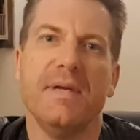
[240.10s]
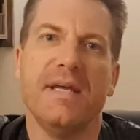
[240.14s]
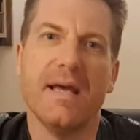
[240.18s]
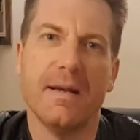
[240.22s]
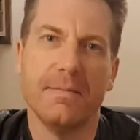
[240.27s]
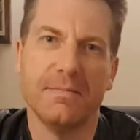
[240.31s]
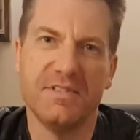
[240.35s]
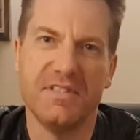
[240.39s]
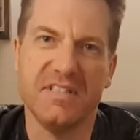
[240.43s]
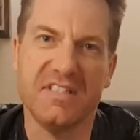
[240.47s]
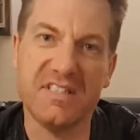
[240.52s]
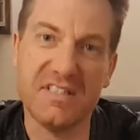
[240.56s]

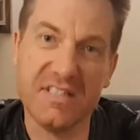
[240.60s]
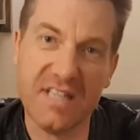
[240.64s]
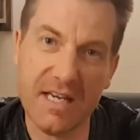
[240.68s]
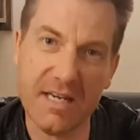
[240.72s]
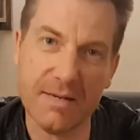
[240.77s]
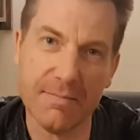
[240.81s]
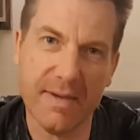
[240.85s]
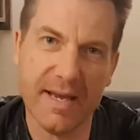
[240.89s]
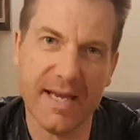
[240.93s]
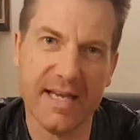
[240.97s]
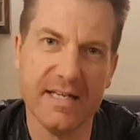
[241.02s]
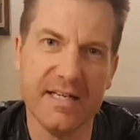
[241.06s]
becomes the
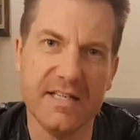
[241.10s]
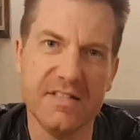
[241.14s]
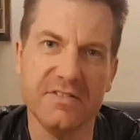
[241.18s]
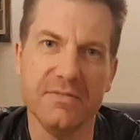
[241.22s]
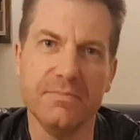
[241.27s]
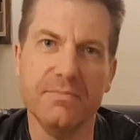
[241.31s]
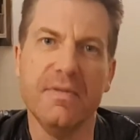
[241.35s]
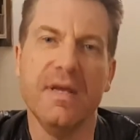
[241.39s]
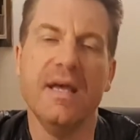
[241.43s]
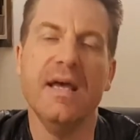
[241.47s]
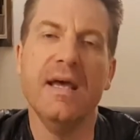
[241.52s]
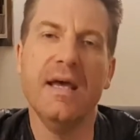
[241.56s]
sync
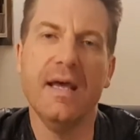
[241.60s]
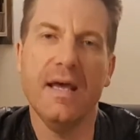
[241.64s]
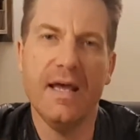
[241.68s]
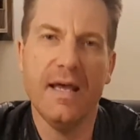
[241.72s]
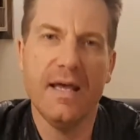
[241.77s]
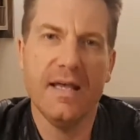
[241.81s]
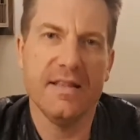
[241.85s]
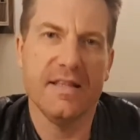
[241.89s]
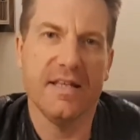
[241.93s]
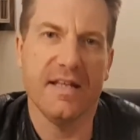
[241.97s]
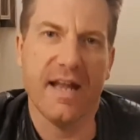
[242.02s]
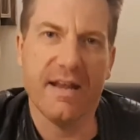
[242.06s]
mechanism
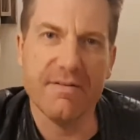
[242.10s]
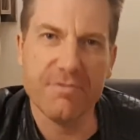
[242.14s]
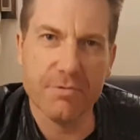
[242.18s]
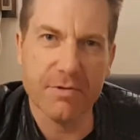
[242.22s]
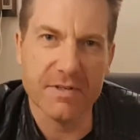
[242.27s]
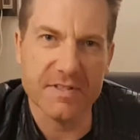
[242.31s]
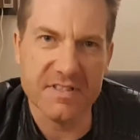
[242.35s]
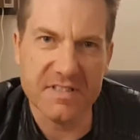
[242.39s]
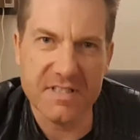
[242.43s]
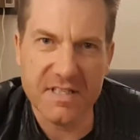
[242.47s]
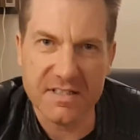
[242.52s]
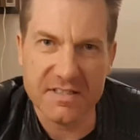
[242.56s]
that
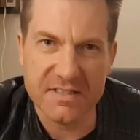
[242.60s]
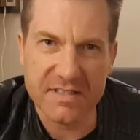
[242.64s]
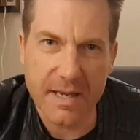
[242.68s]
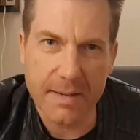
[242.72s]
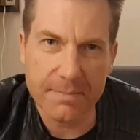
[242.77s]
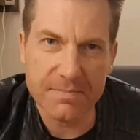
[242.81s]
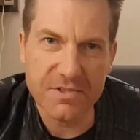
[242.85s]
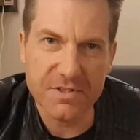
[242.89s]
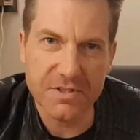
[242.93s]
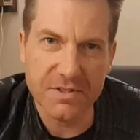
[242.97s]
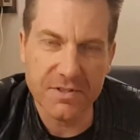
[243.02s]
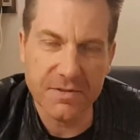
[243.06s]
everyone syncs
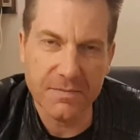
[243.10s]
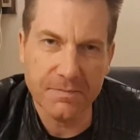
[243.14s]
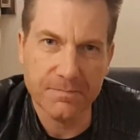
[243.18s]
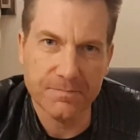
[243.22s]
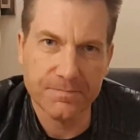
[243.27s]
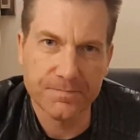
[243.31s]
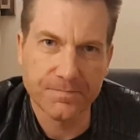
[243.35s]
up to.